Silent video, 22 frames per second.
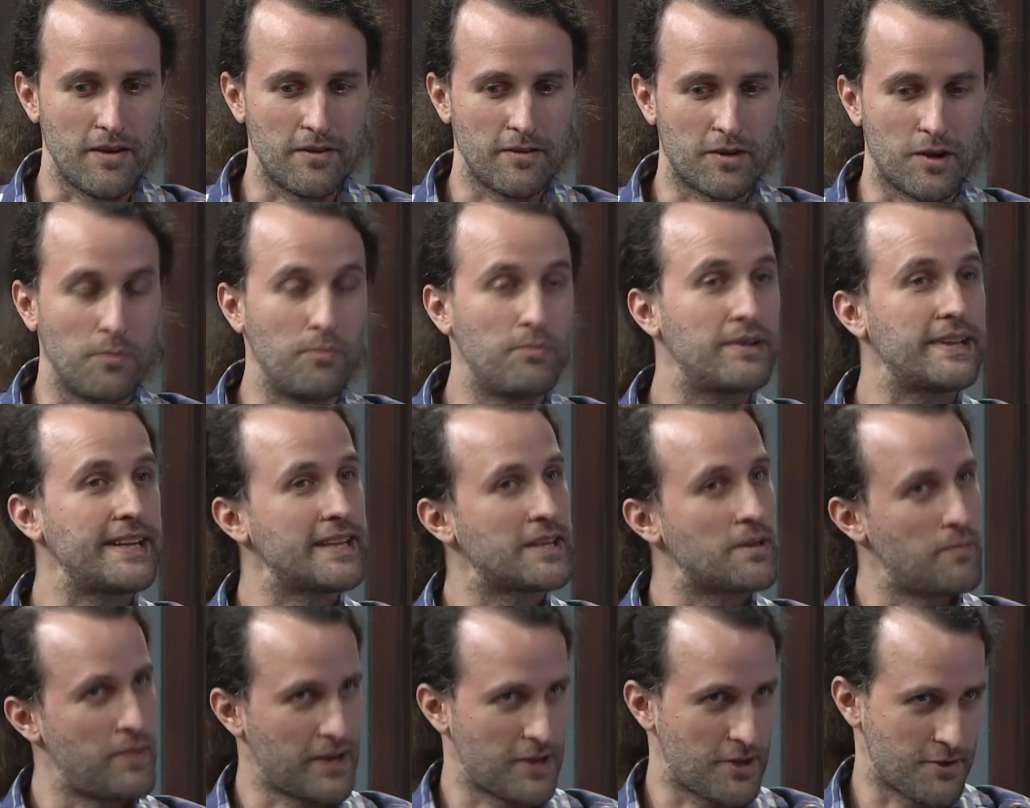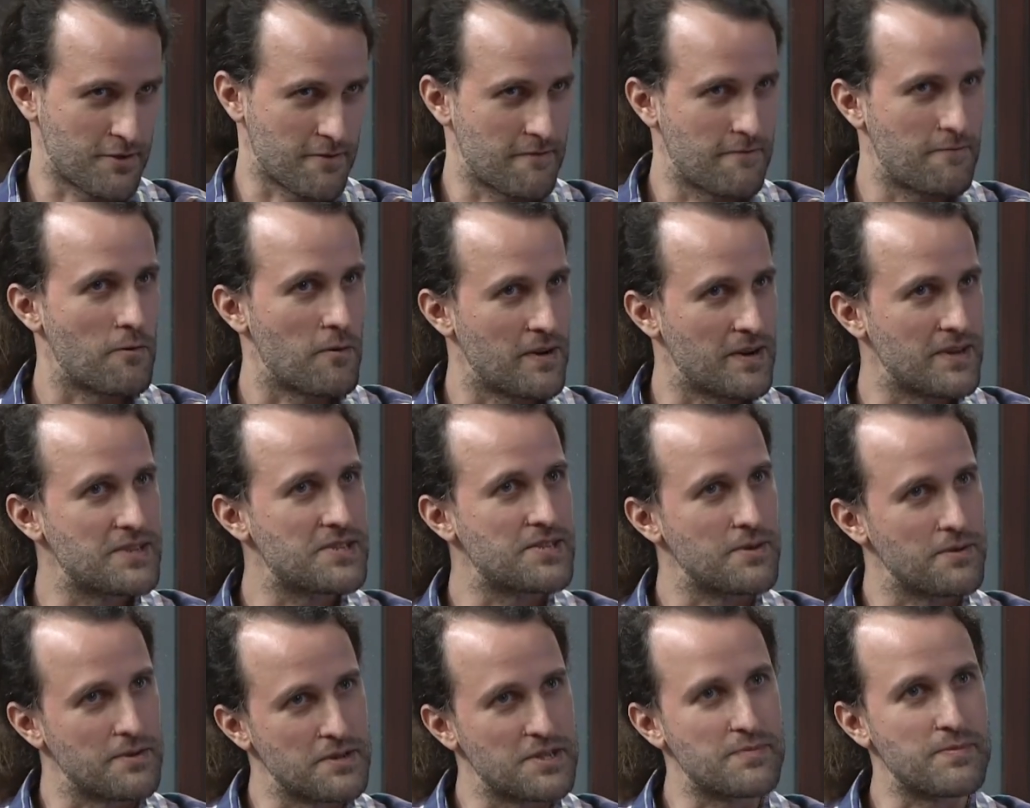complete the picture for us,
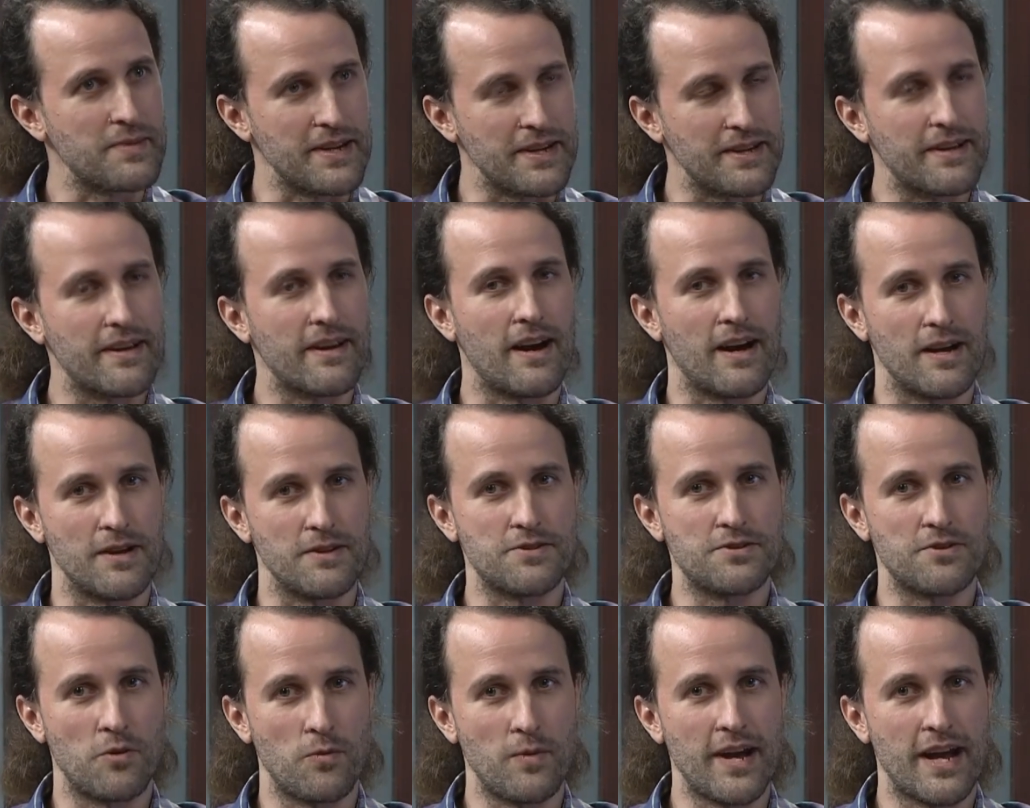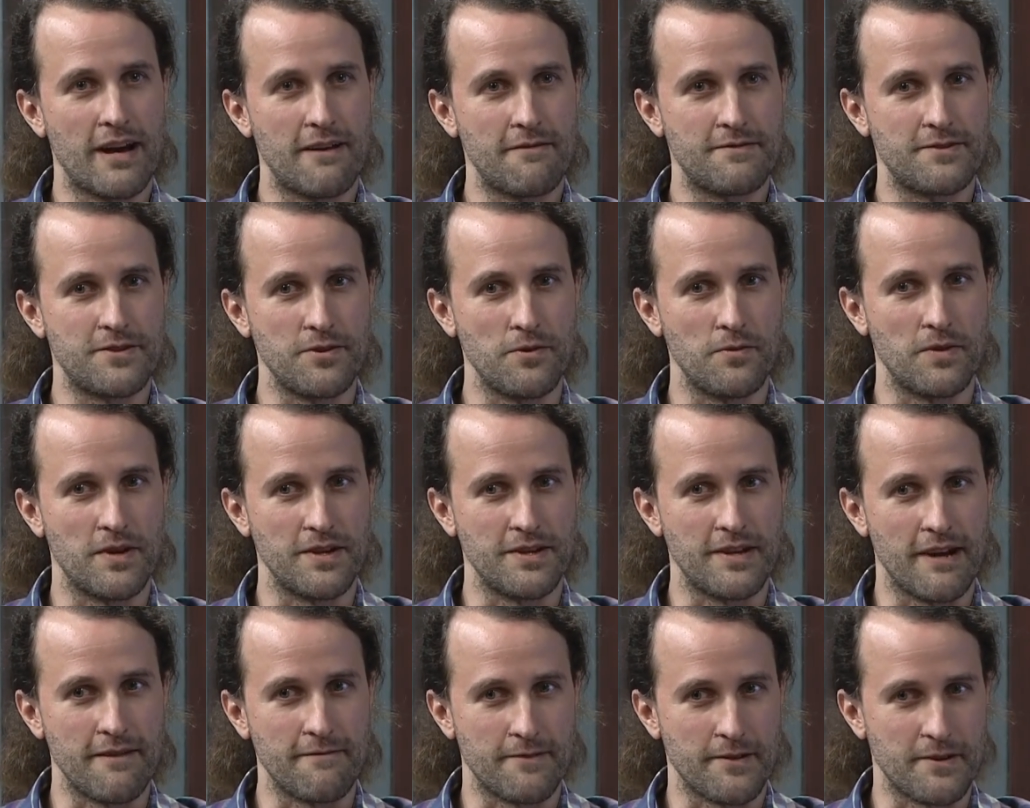so to speak. So we have to
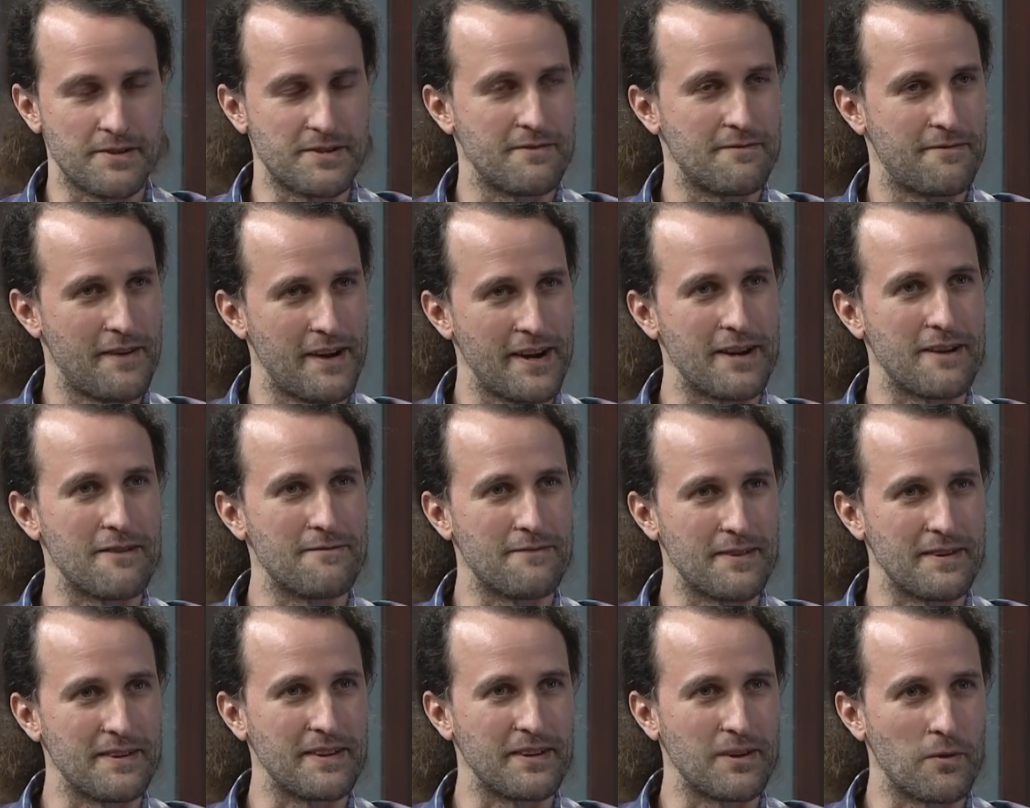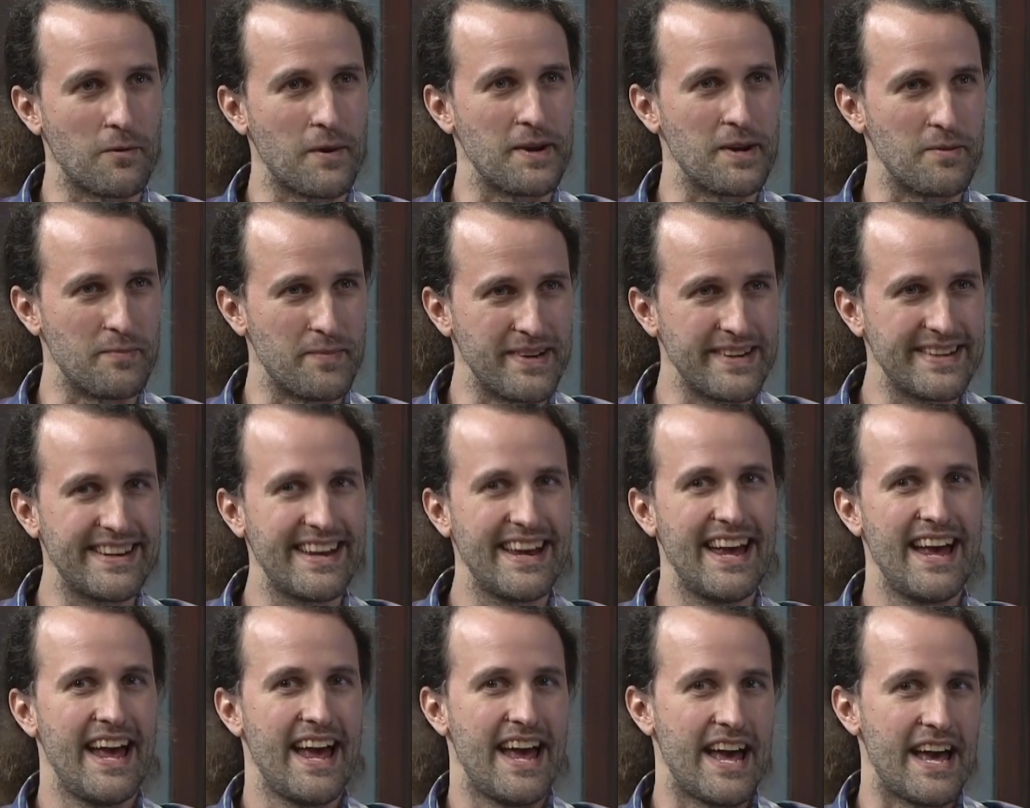diversify our funding quite a bit,
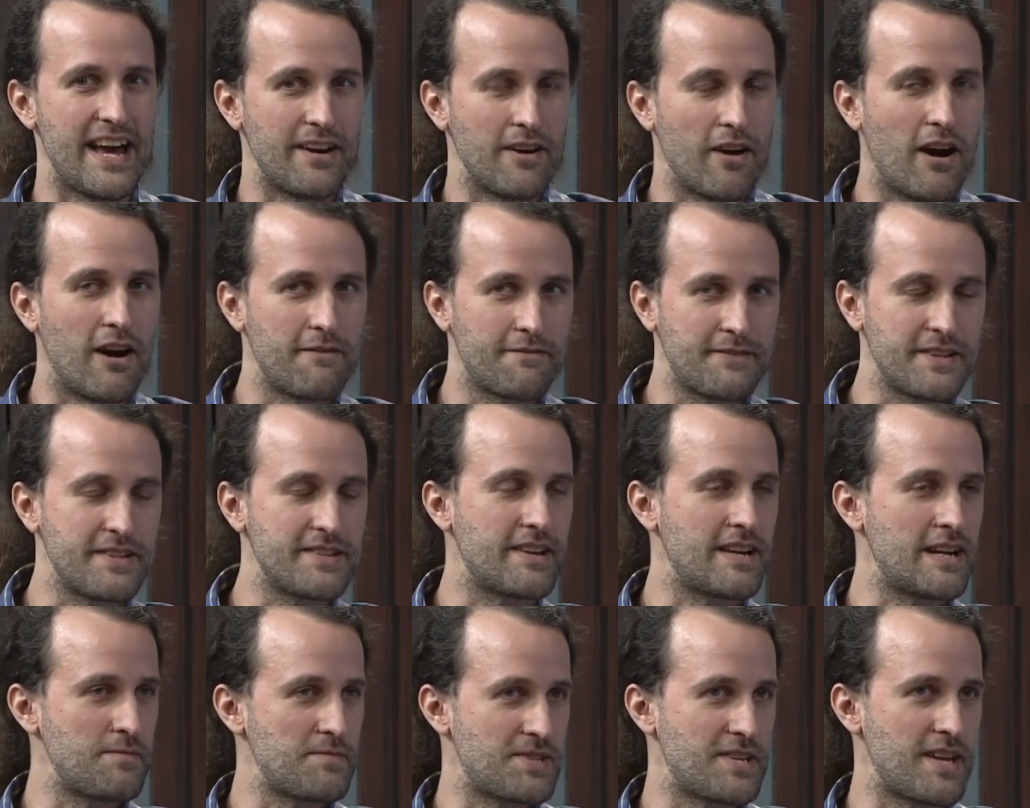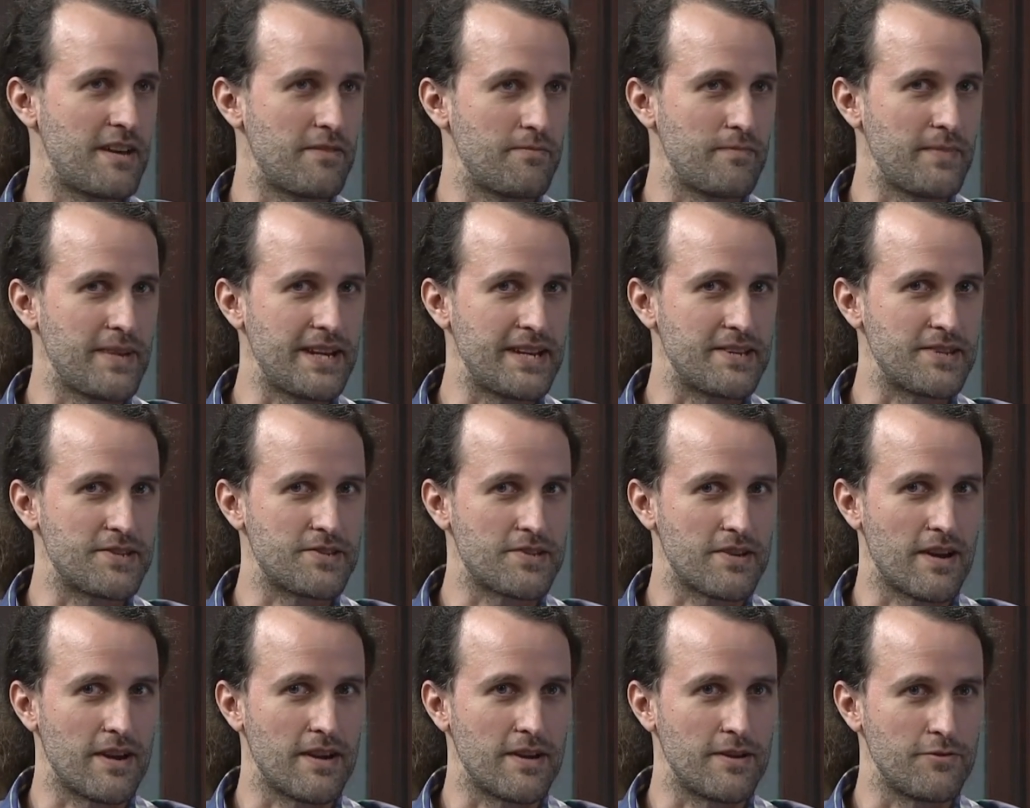and oftentimes that
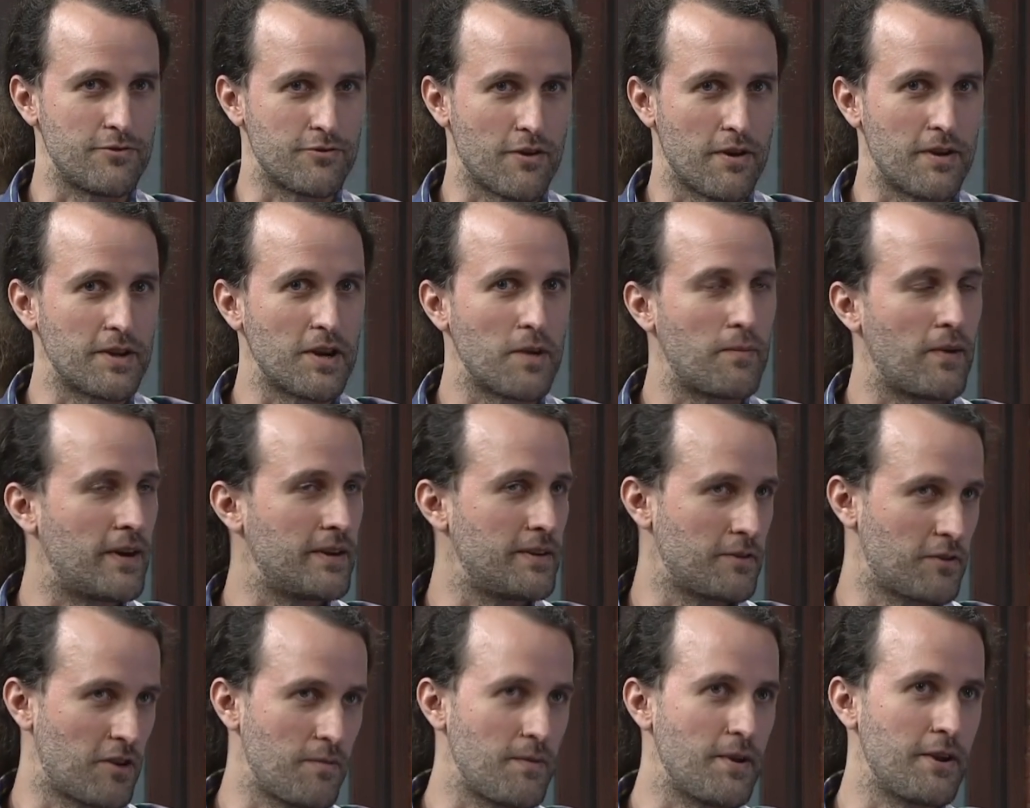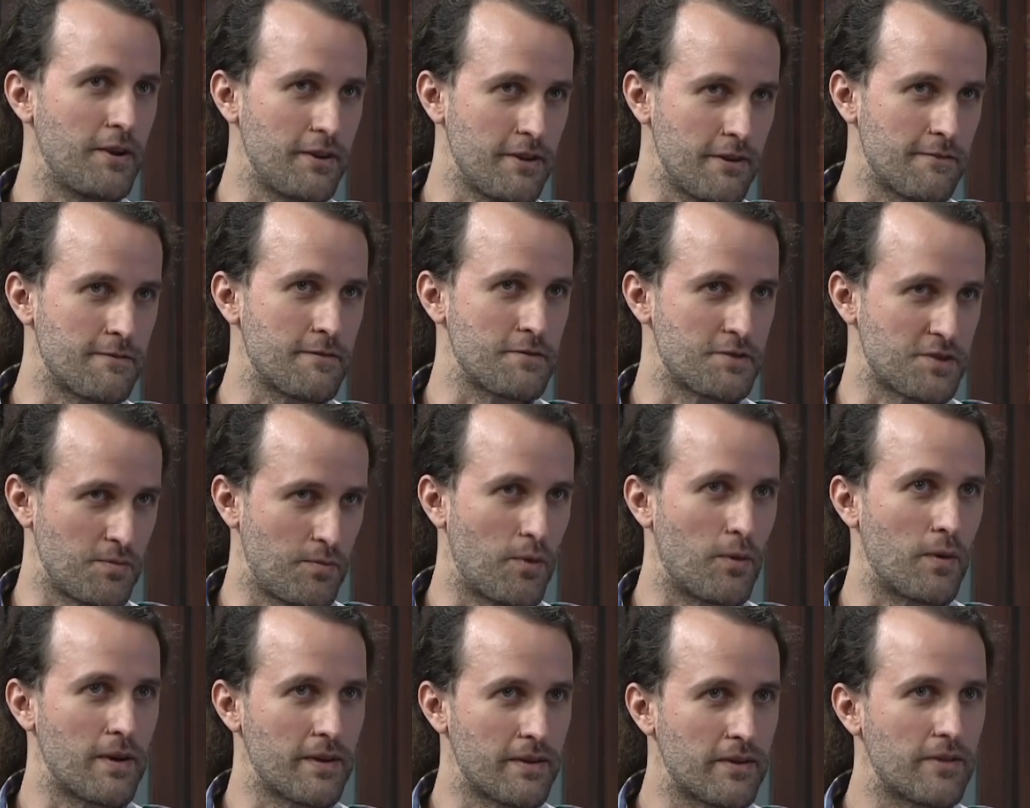means drawing upon the community for
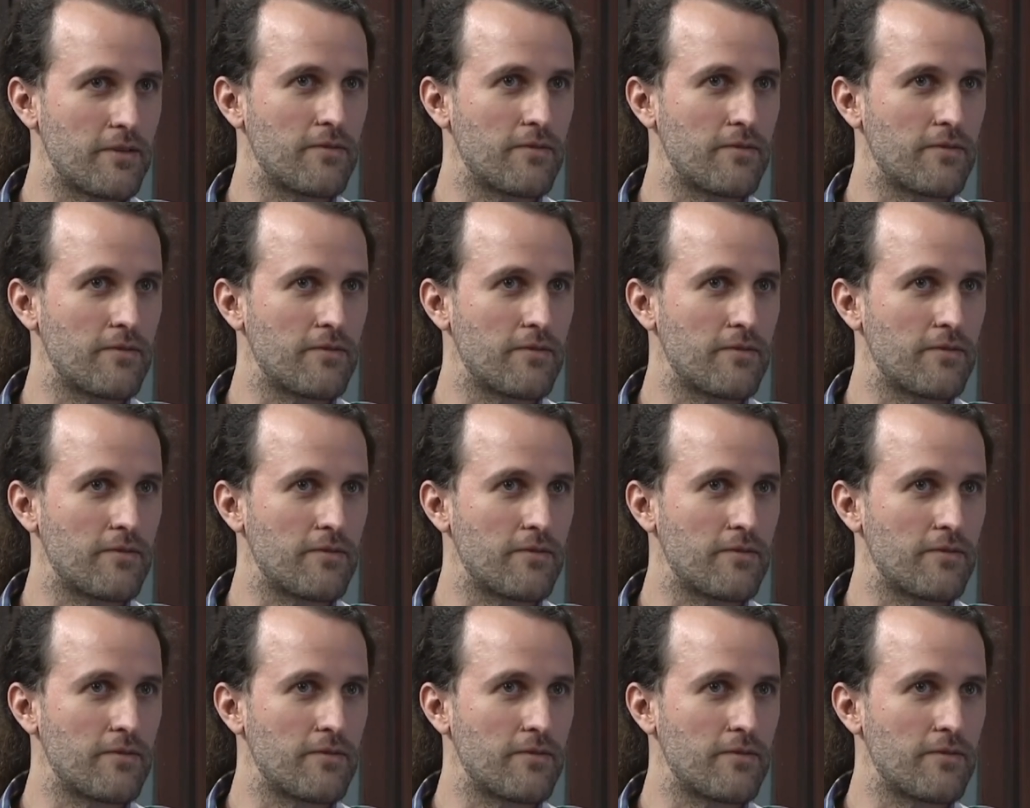support.